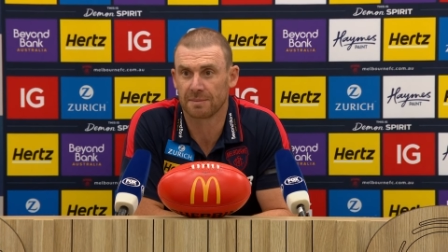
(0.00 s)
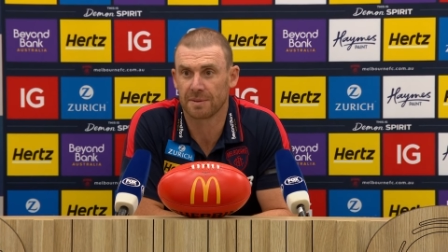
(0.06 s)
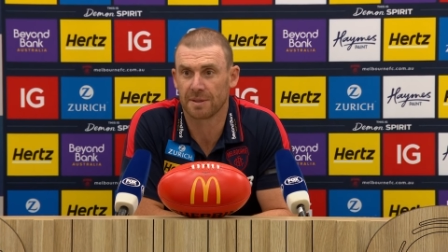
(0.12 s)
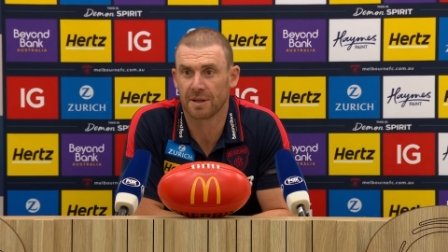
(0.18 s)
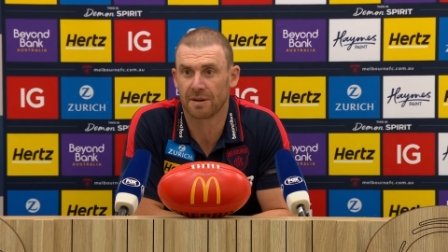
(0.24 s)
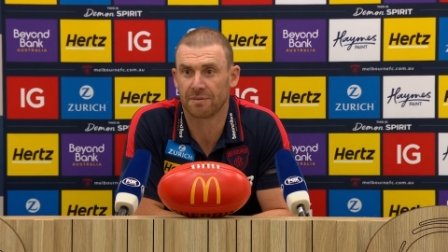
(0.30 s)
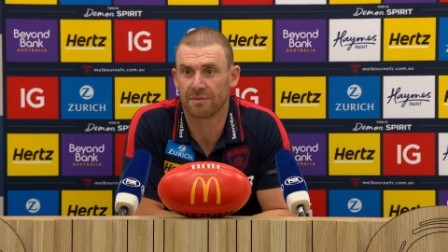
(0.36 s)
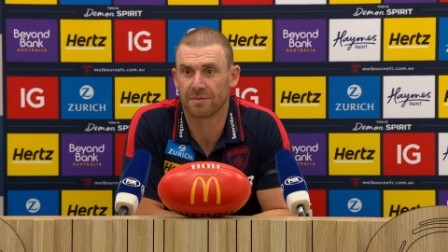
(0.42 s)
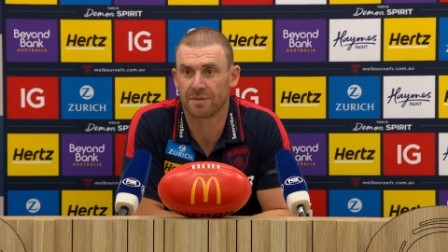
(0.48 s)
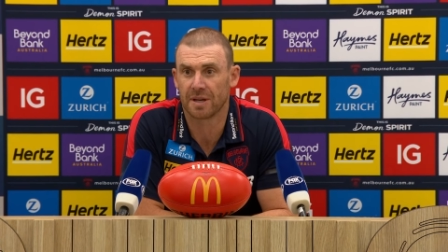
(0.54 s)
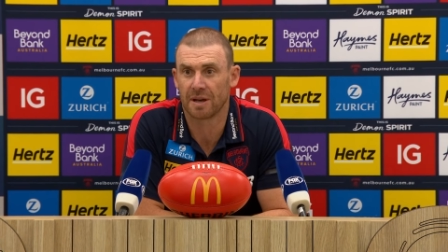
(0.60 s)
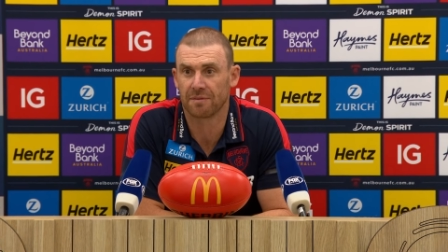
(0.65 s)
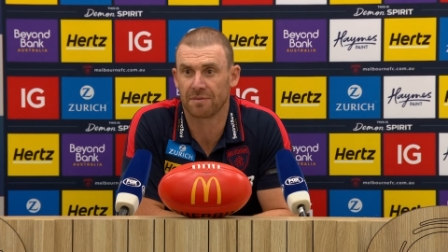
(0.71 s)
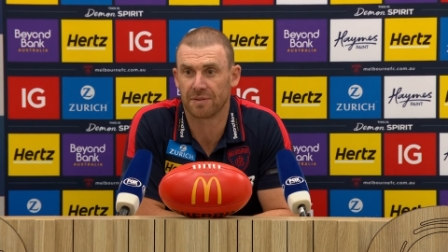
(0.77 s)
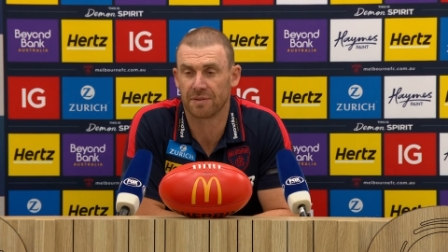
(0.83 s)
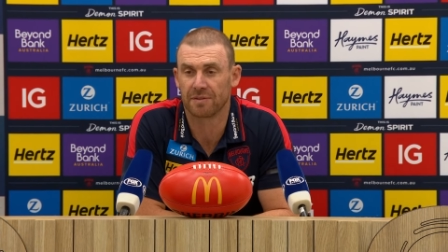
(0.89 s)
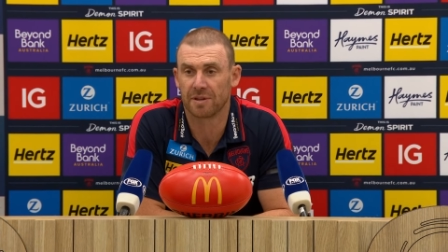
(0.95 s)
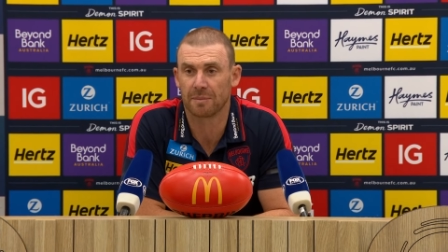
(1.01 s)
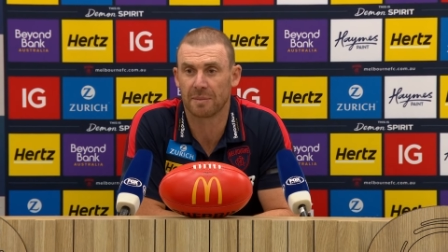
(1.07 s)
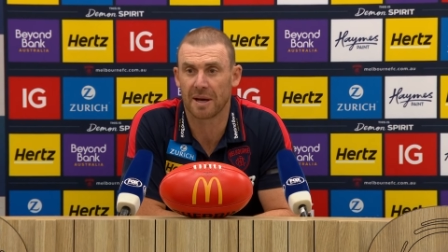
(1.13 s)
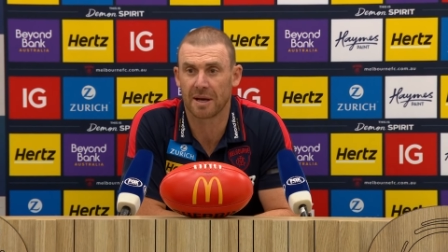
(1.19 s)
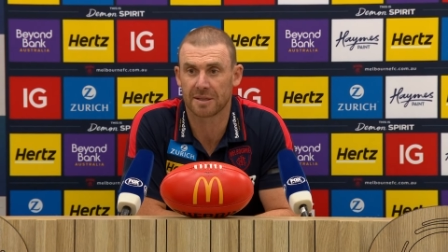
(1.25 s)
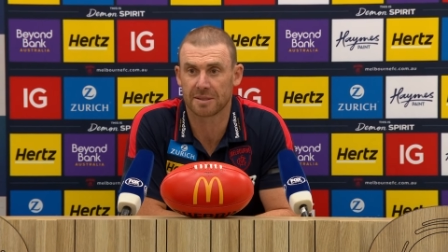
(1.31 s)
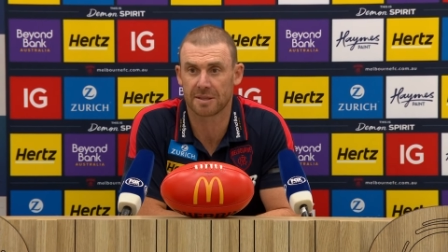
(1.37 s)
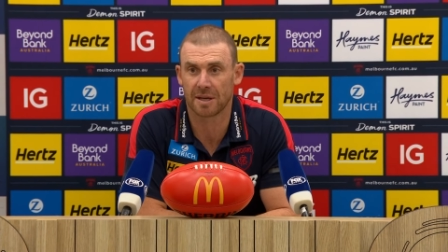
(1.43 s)
You know, to have 50
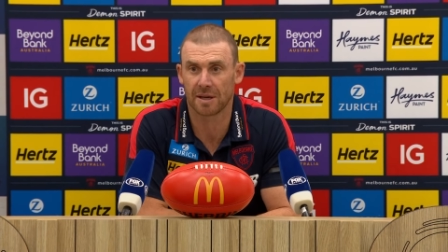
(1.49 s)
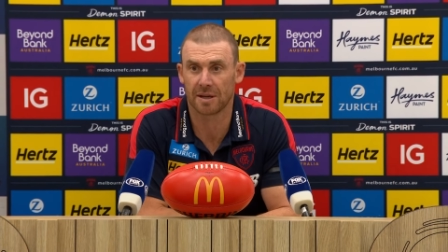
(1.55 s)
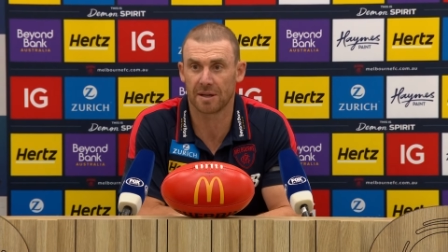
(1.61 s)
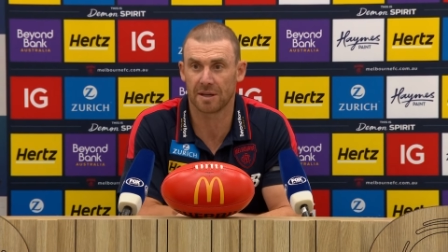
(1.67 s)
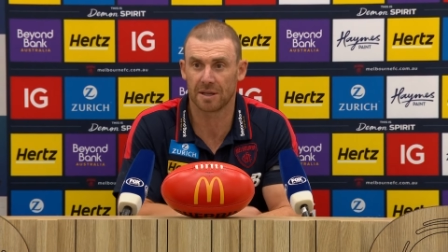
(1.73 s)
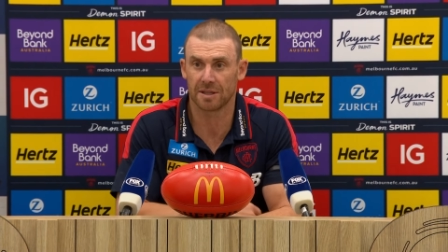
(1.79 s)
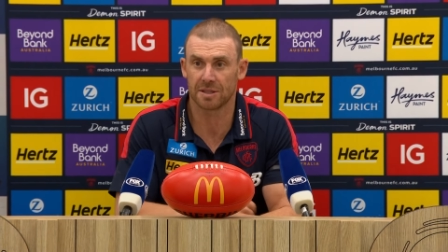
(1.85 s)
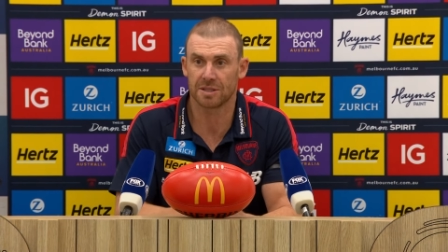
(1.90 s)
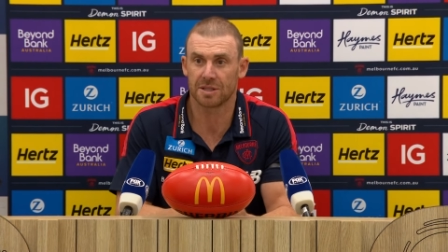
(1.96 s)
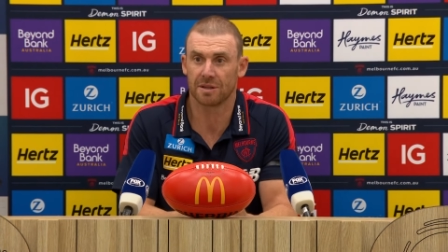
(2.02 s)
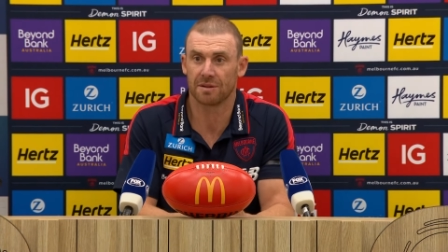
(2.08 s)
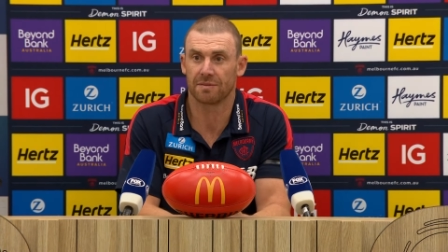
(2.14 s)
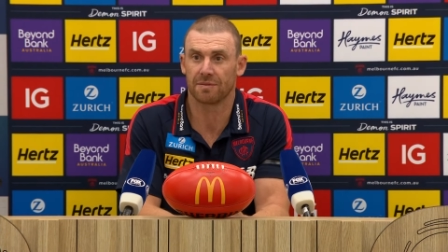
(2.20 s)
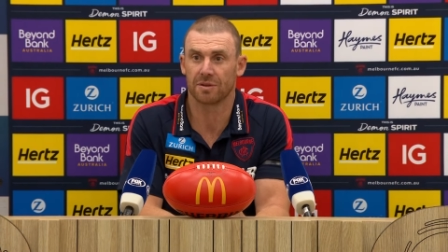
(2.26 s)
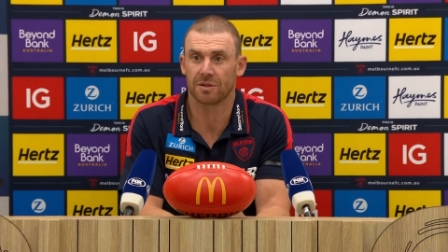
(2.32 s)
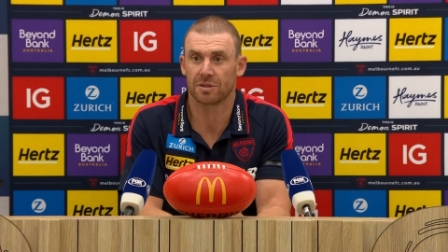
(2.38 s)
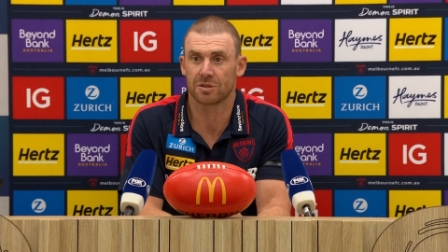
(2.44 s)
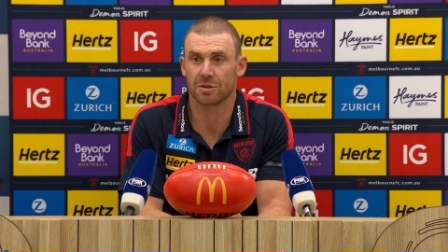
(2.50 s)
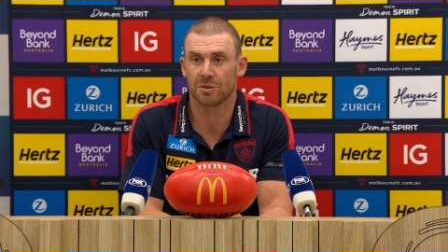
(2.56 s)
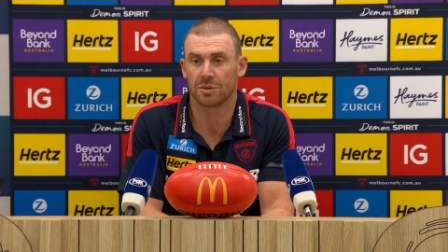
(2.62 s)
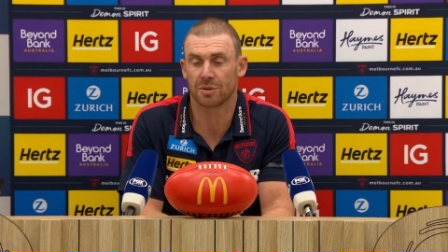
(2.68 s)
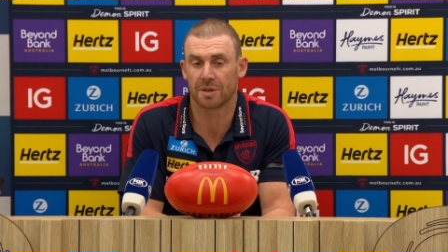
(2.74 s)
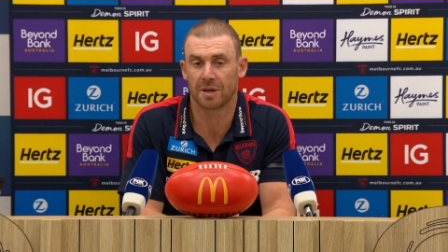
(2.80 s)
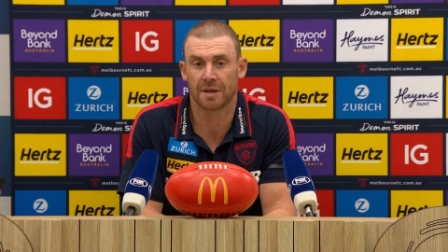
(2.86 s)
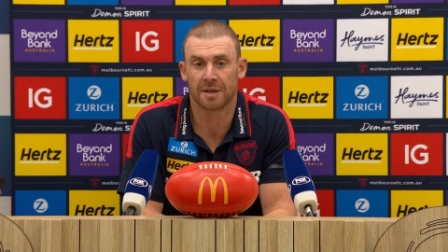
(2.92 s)
marks taken against you in the first
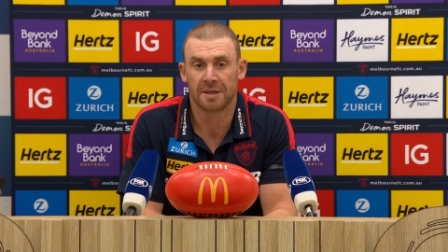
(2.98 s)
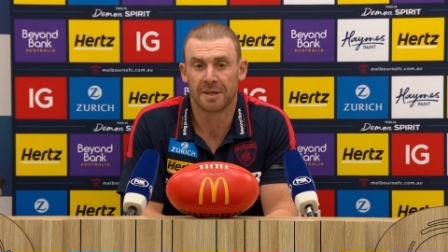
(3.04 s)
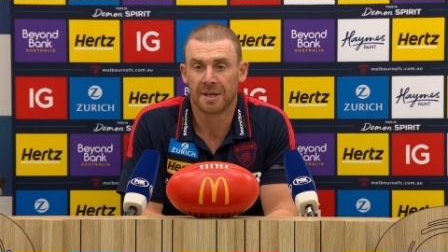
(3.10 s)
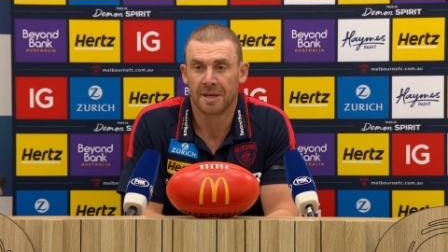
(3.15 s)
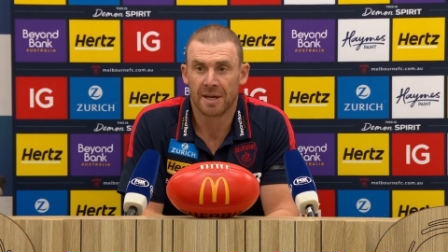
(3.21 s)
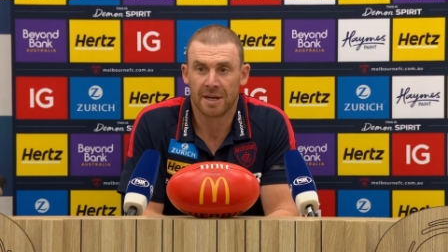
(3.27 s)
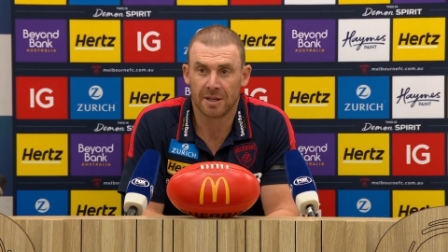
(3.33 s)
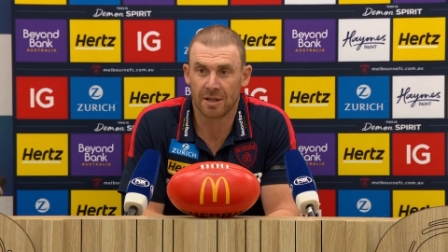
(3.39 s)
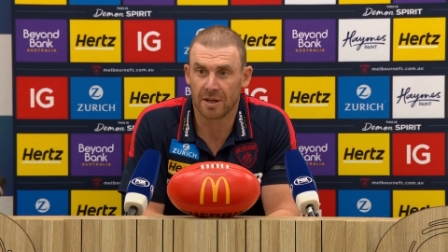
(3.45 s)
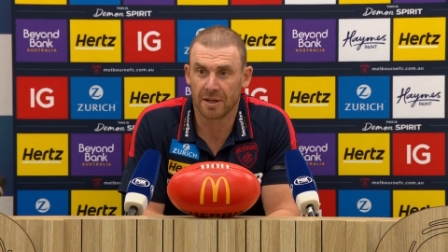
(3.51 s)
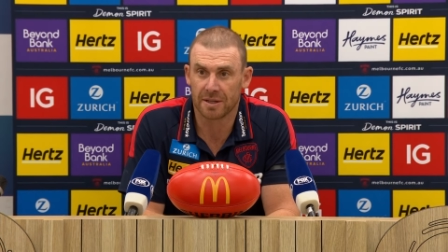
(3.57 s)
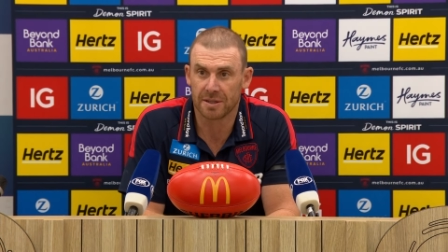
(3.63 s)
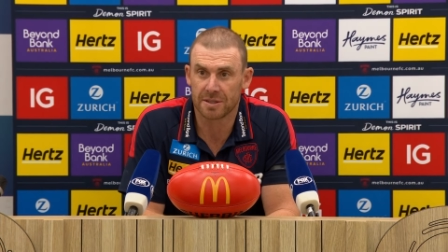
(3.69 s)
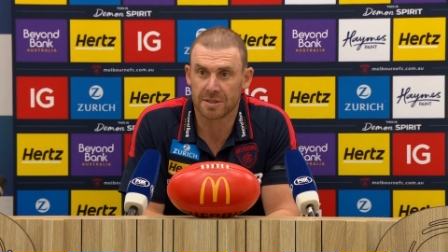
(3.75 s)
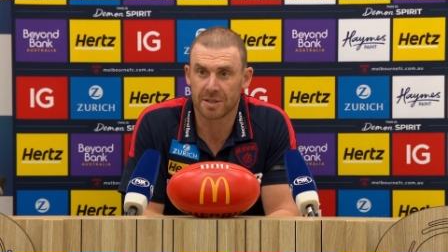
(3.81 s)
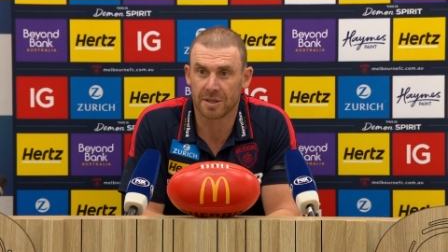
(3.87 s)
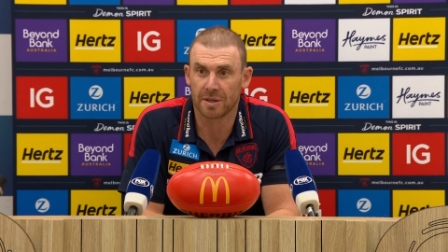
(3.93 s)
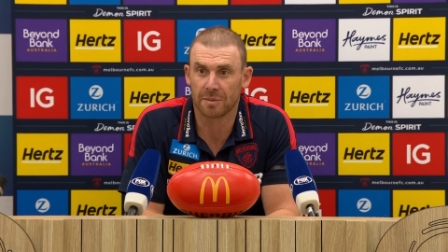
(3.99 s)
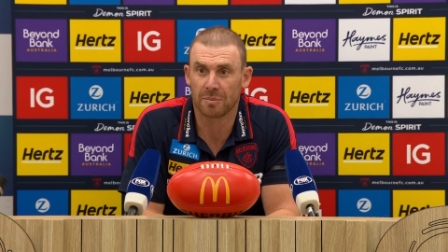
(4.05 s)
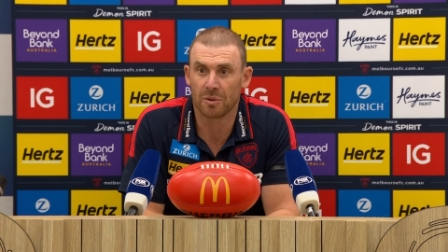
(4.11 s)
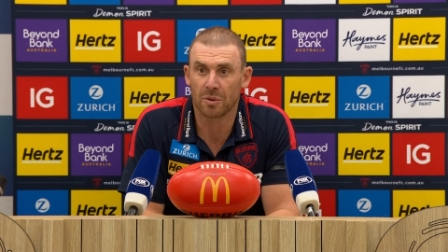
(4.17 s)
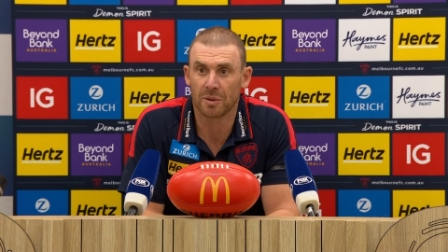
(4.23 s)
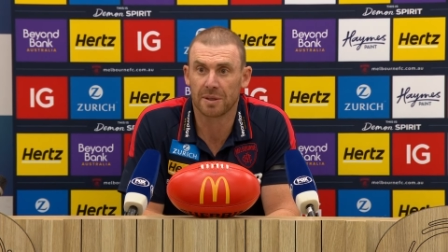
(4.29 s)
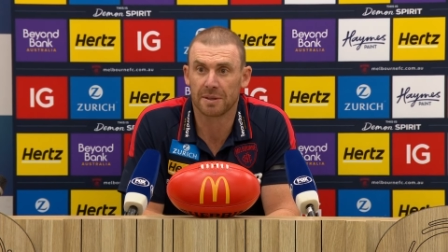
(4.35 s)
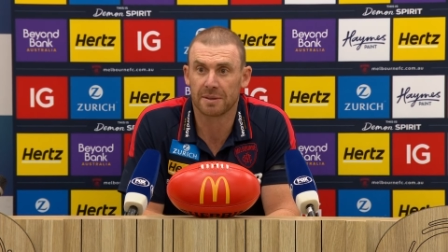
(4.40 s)
quarter and only concede a
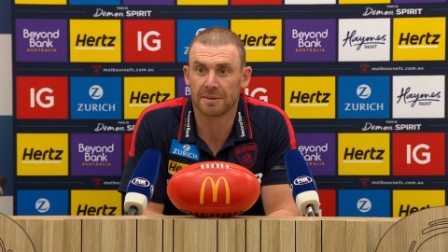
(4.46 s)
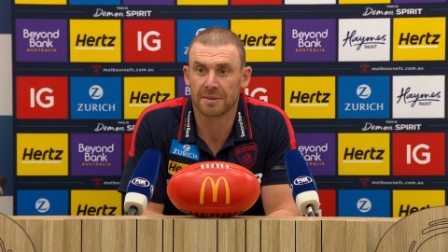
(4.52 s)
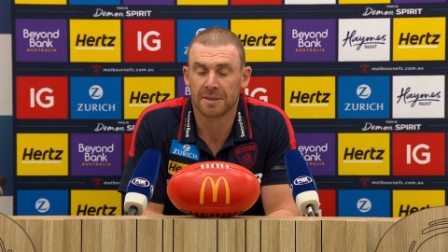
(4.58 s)
point